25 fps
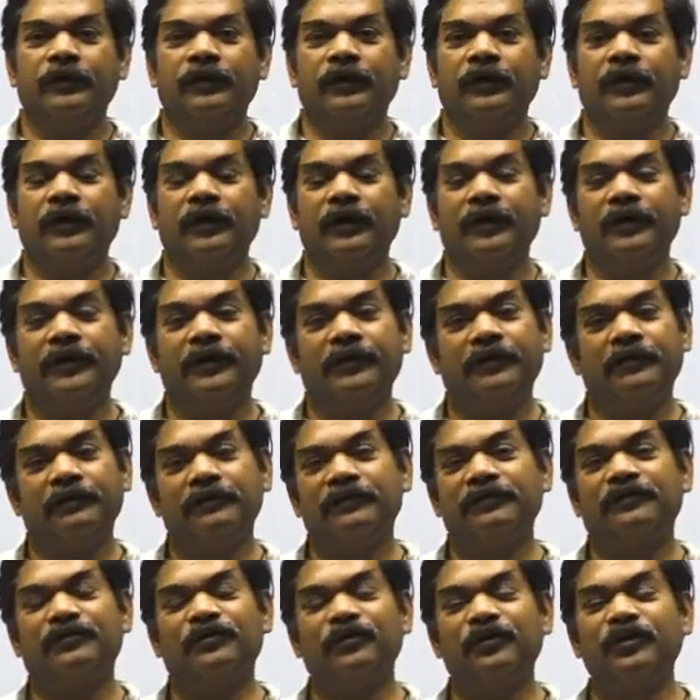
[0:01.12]
Hi,
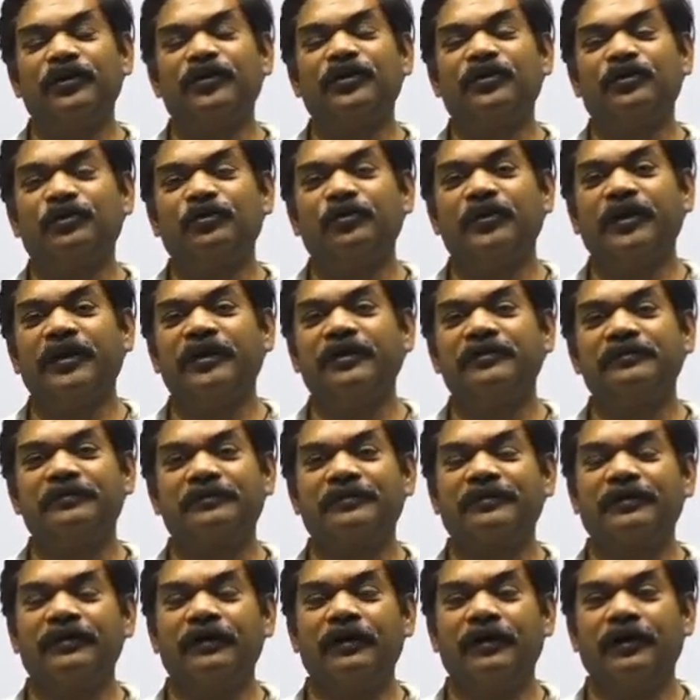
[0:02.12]
so in
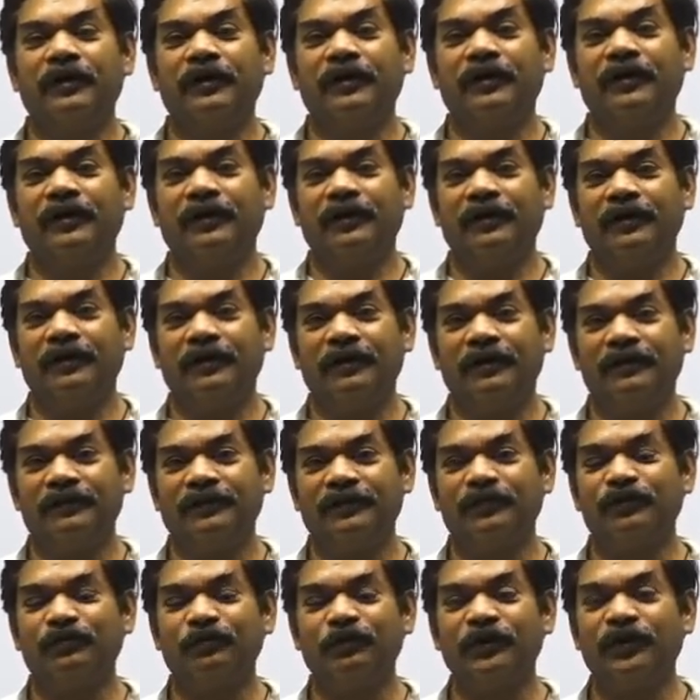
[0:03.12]
today's
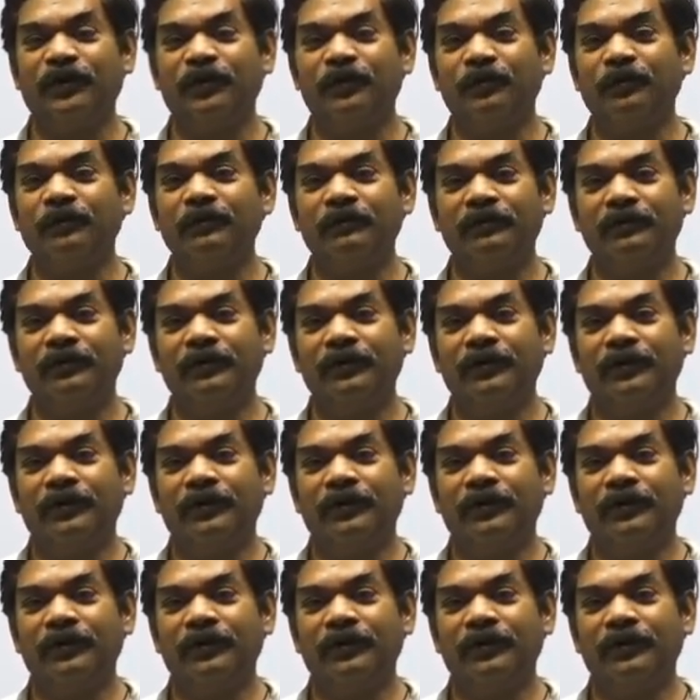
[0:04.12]
this video,